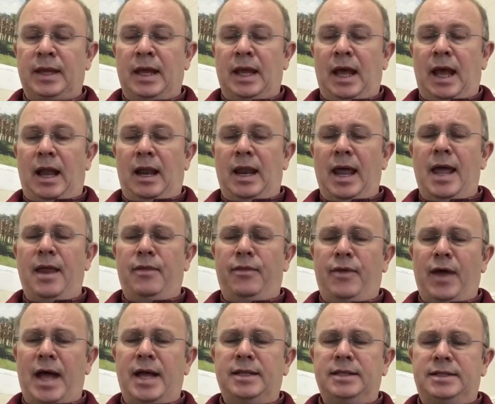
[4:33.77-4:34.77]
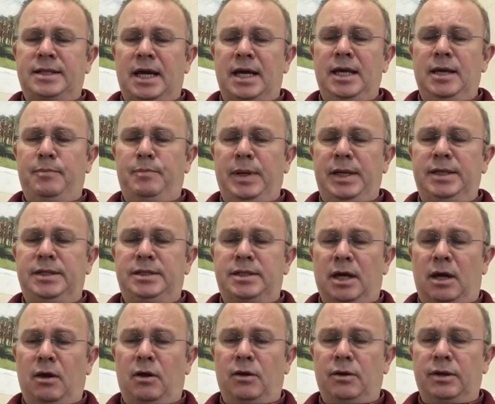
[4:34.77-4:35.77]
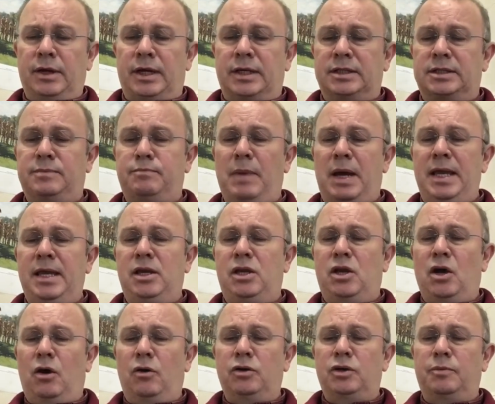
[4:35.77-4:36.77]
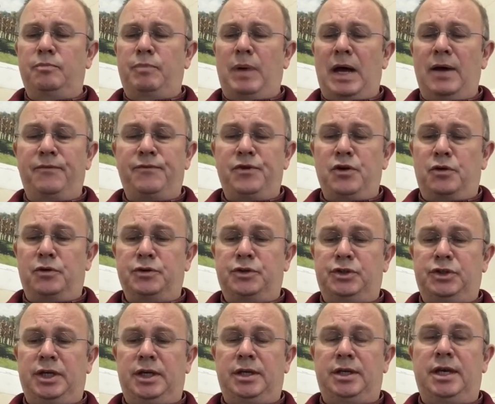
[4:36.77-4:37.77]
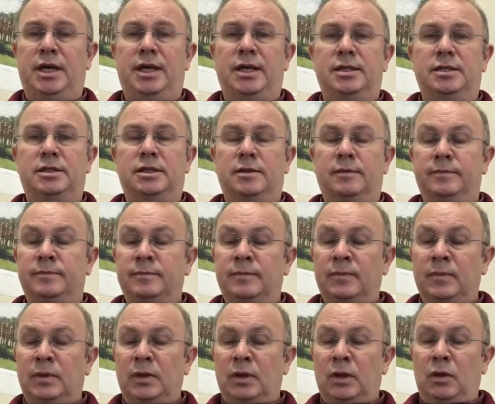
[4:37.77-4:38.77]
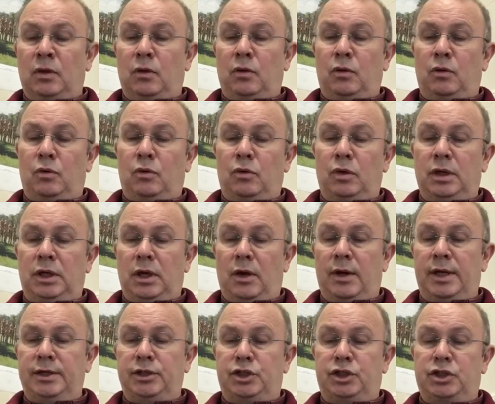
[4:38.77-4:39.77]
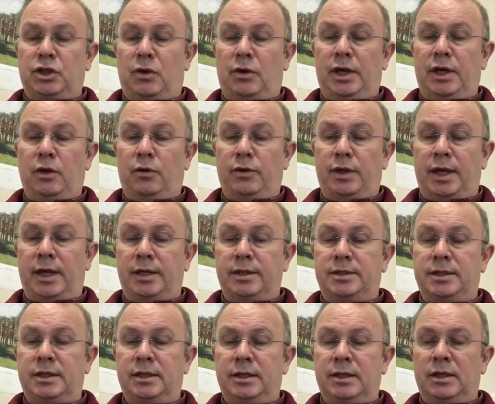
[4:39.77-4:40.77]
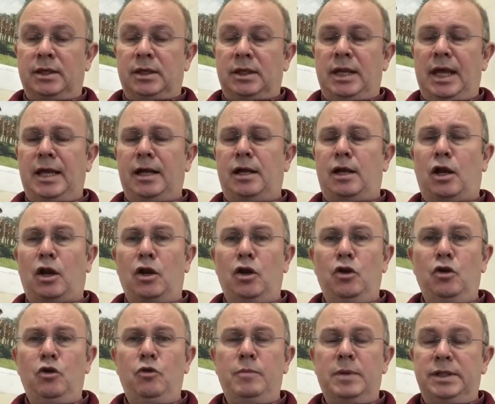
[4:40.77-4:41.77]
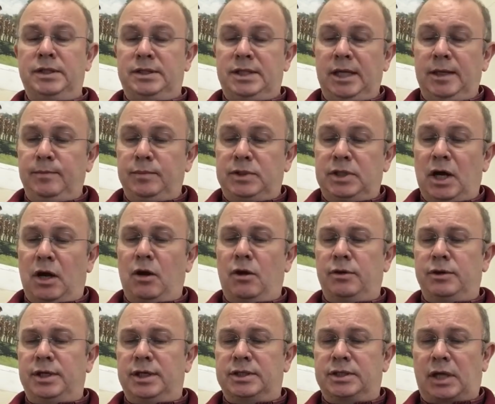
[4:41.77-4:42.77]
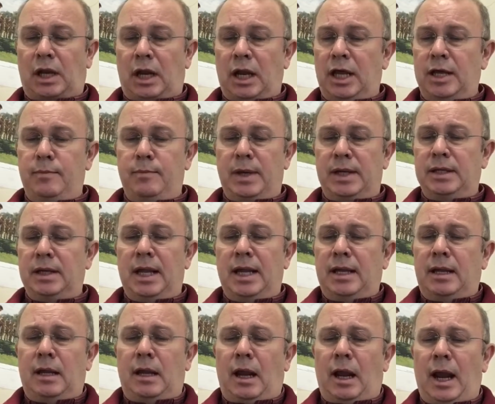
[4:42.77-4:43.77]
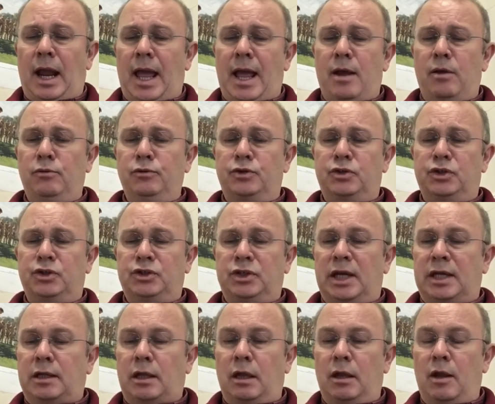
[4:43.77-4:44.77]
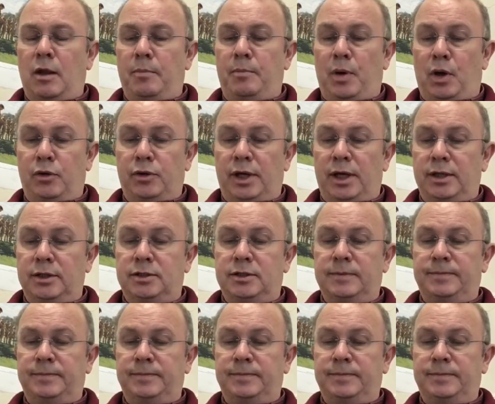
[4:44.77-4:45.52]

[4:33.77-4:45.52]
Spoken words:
Let that day be darkness. May God above not seek it, or light shine on it. Let gloom and deep darkness claim it. Let clouds settle upon it.